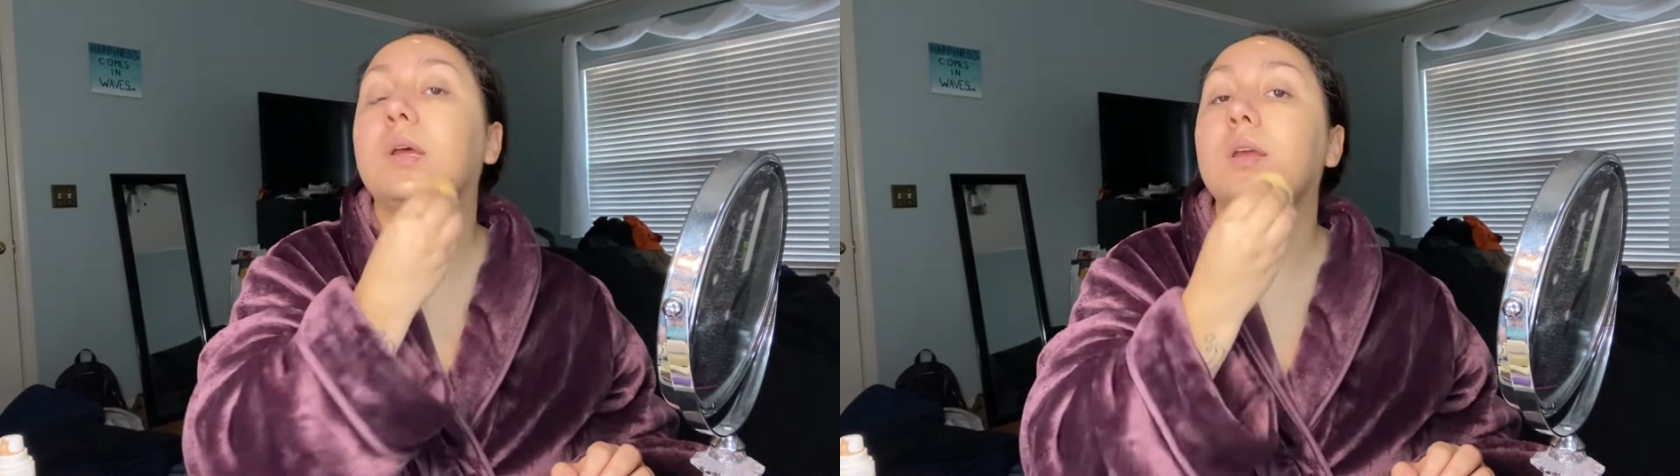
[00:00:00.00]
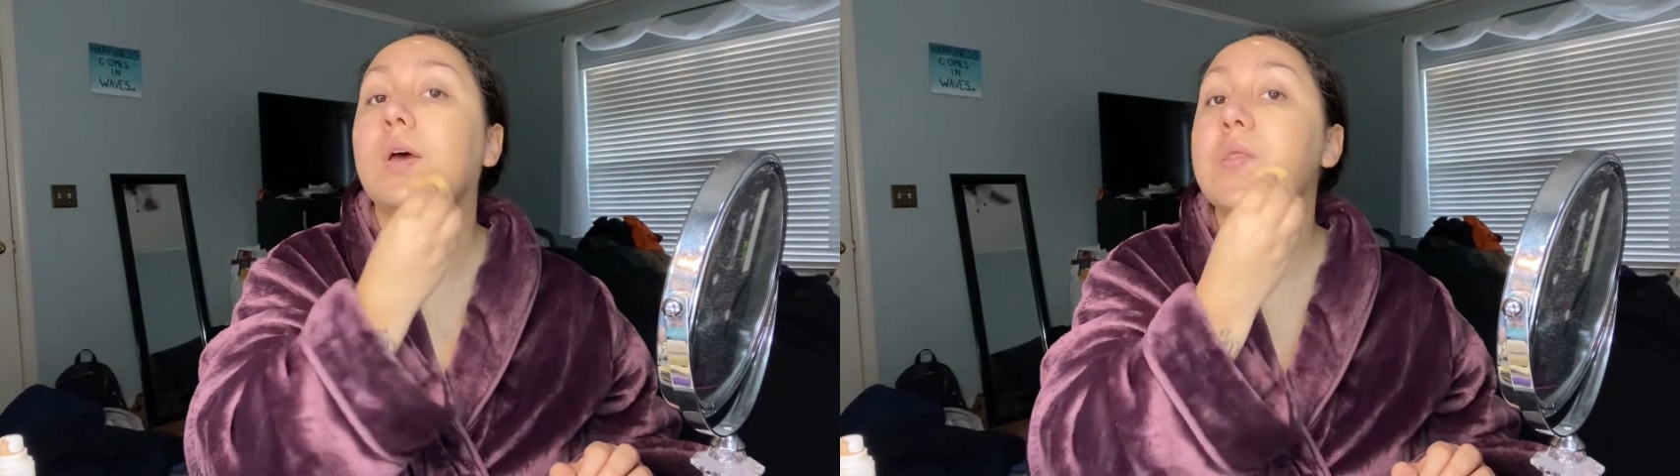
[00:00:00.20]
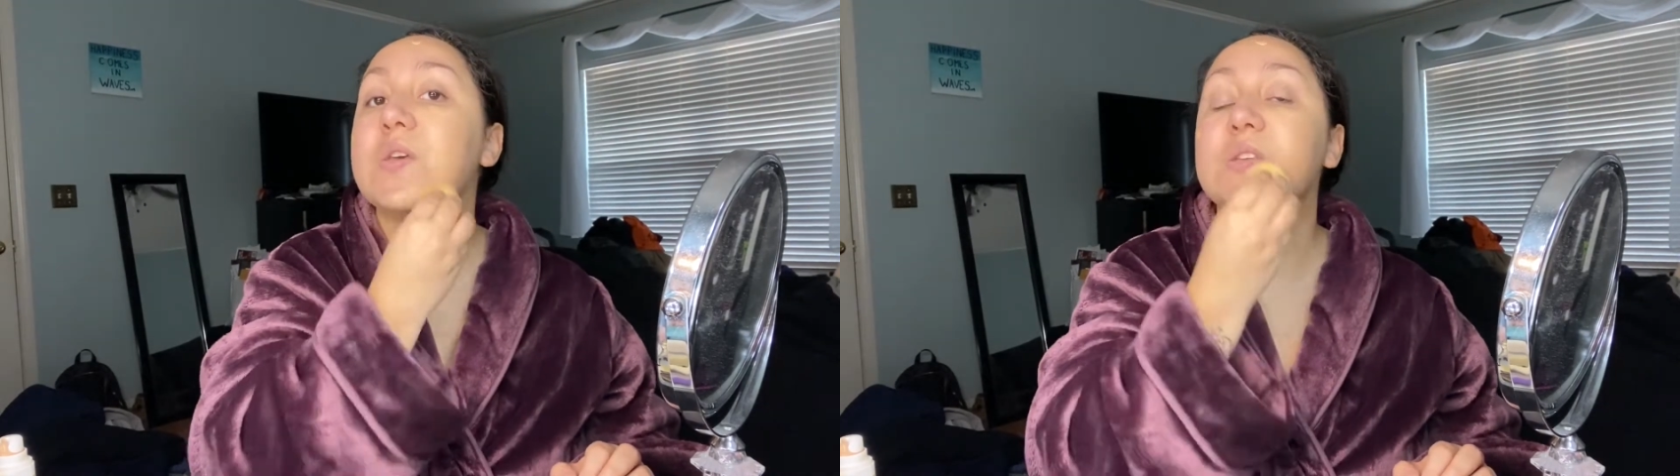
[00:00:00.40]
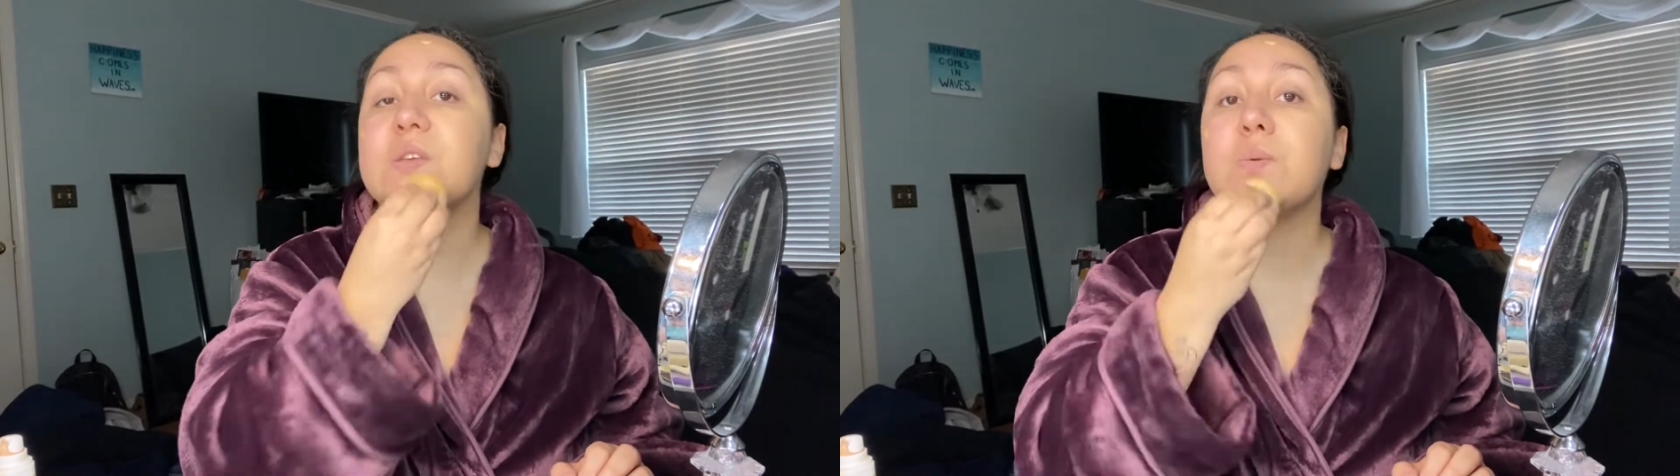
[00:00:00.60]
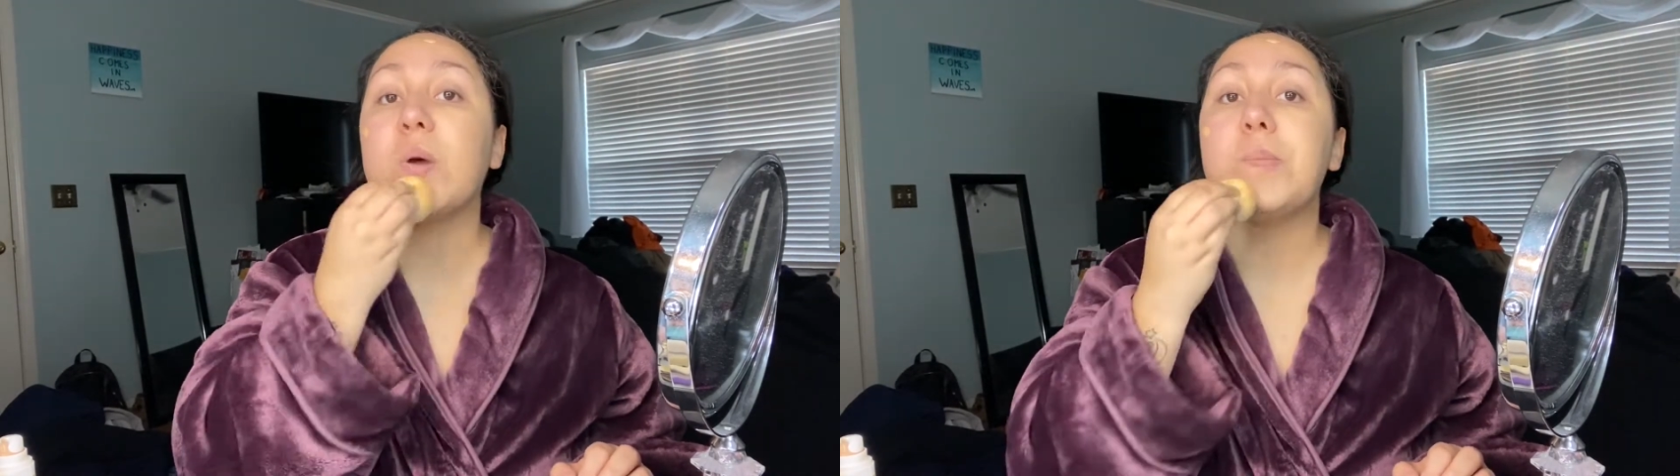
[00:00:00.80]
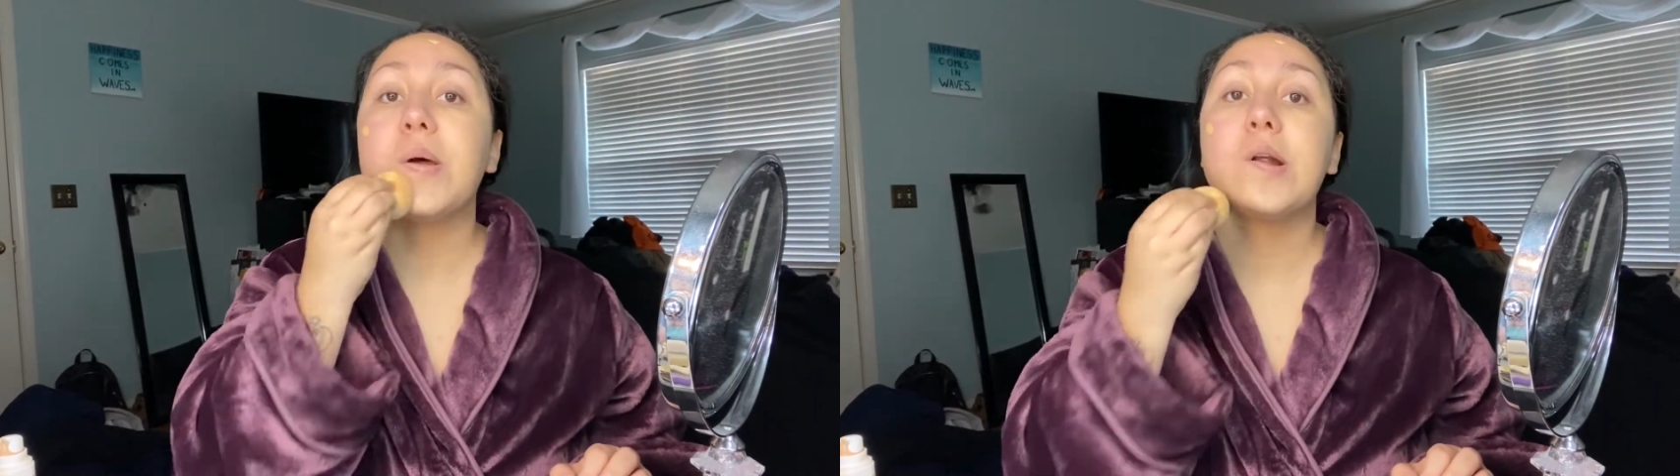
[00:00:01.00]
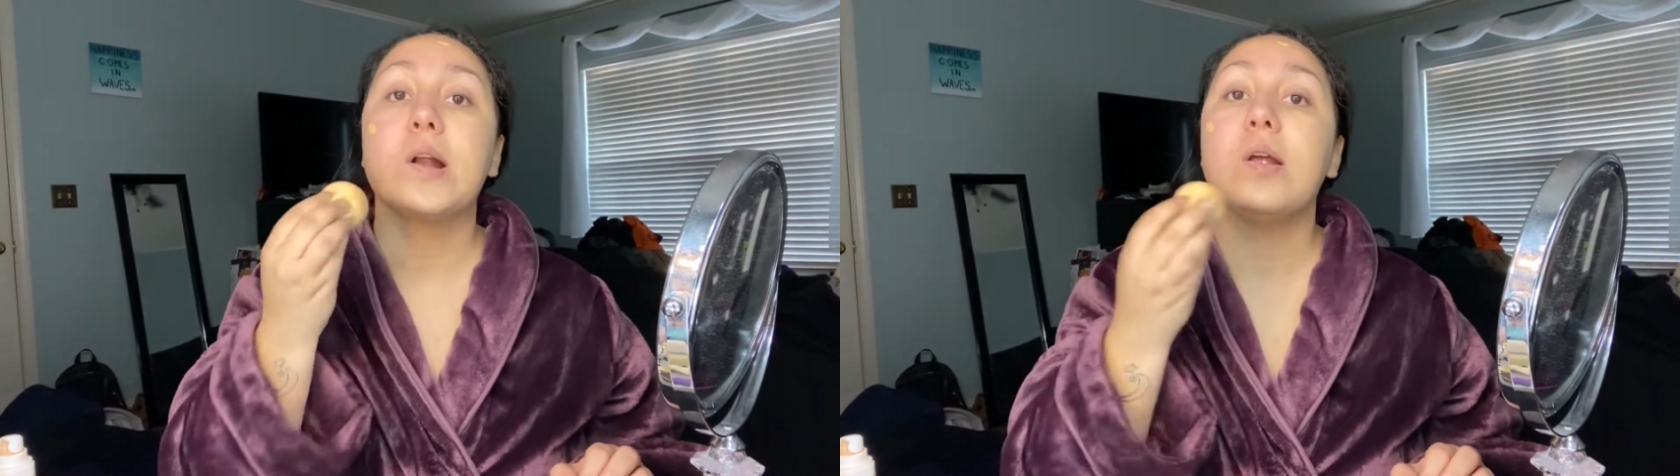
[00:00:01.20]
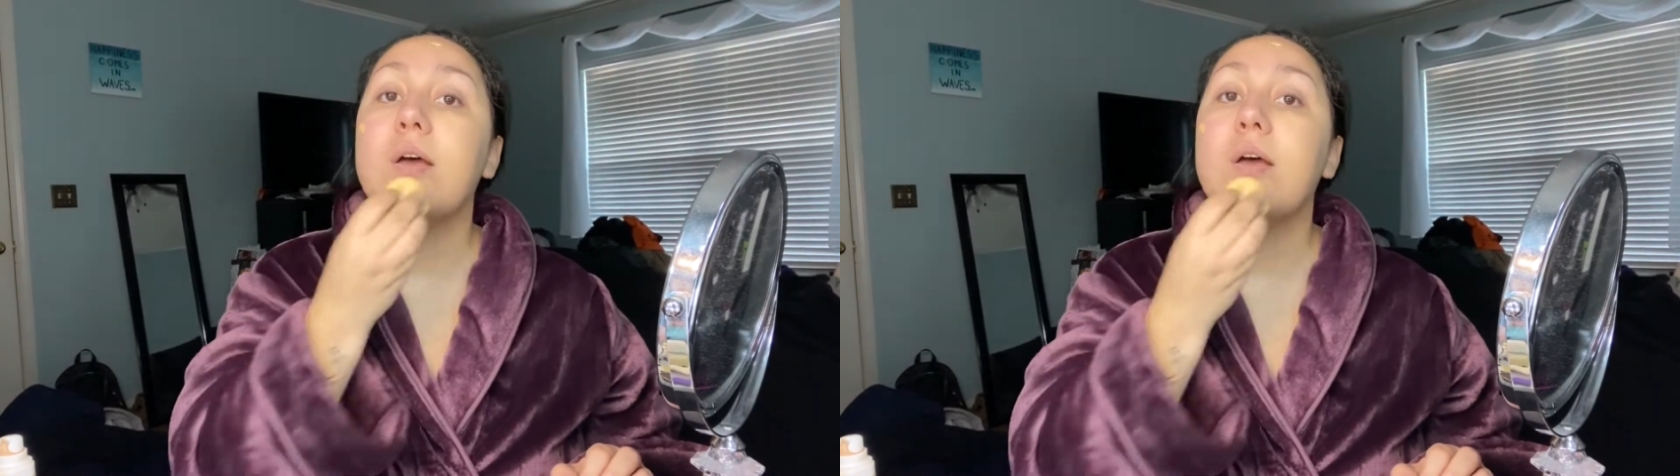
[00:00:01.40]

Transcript: yeah, this is way better.